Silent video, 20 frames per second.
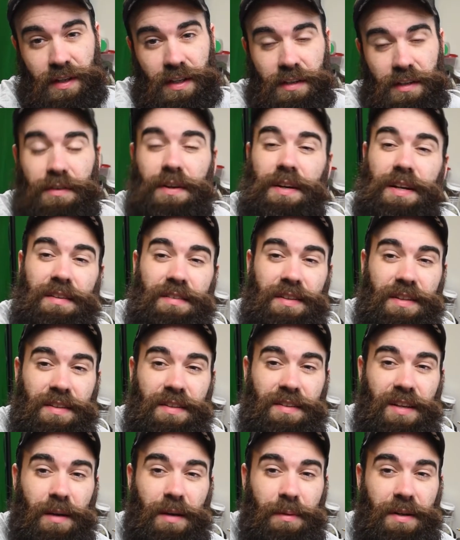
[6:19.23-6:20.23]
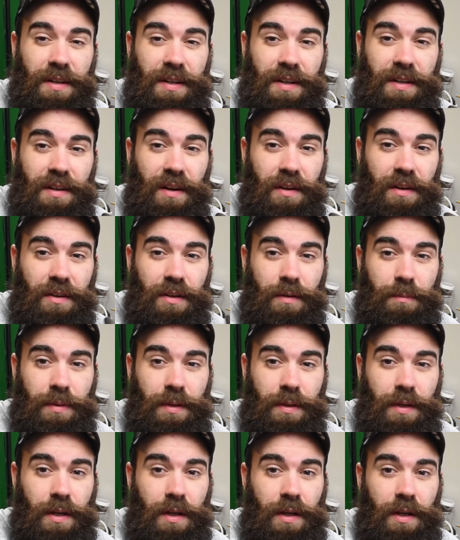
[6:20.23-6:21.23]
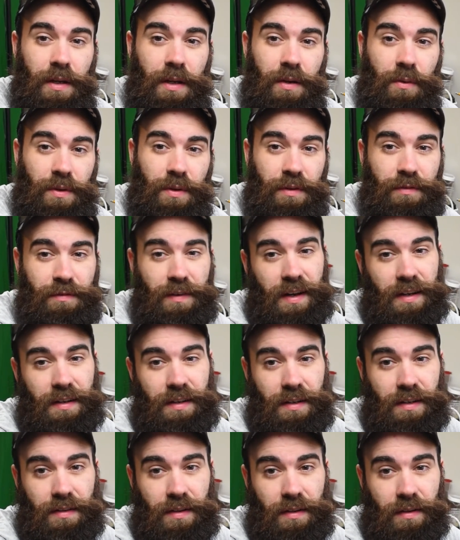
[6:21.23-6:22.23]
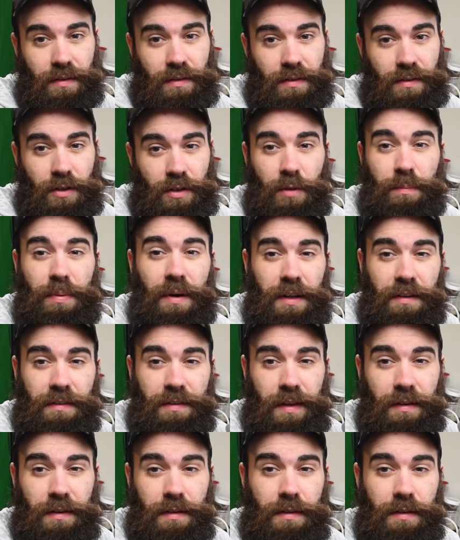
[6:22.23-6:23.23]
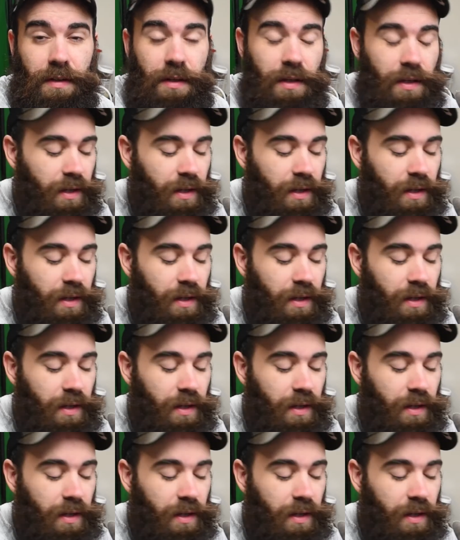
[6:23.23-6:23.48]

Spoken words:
It's very easy in this hobby to get caught up with the fine details, no pun intended,